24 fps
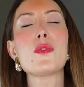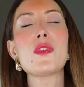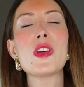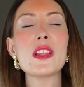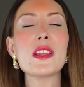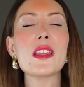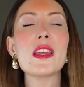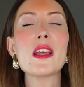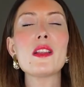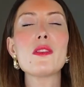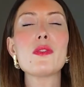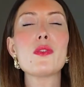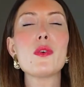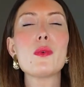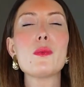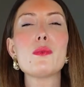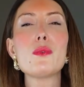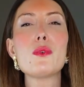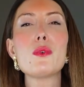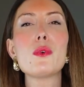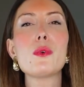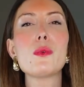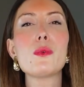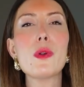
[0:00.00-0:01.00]
24
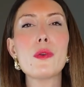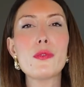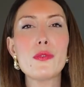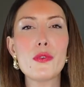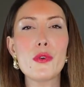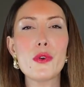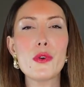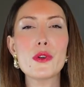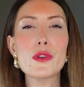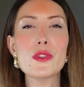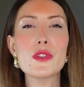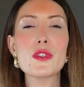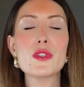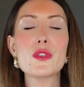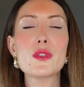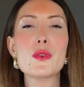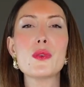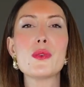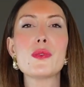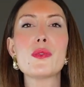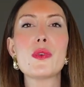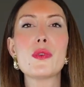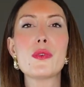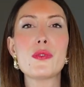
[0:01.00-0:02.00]
Faubourg refers
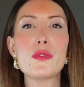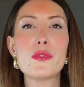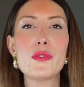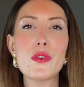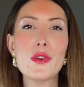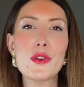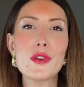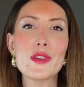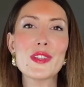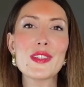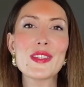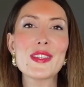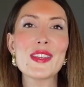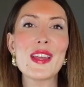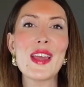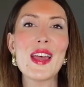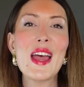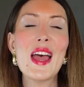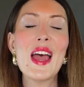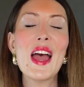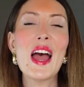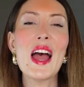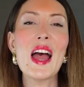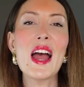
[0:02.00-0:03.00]
to the first
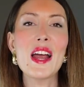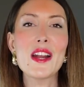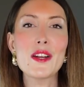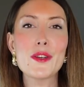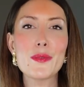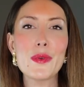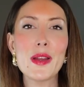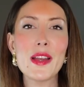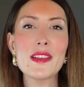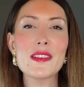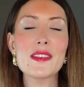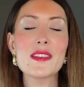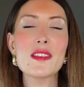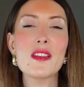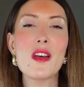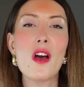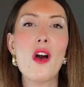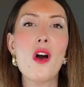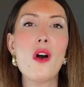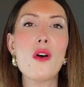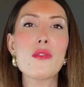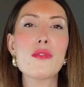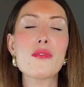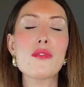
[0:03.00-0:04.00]
address
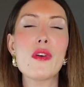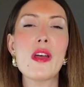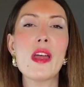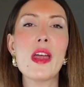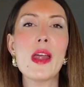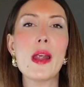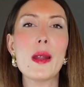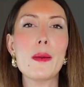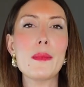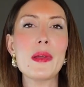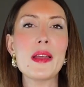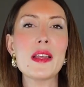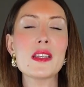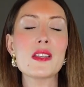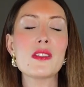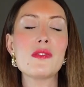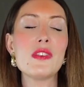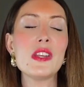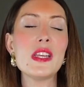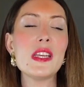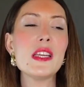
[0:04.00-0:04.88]
of Hermes, the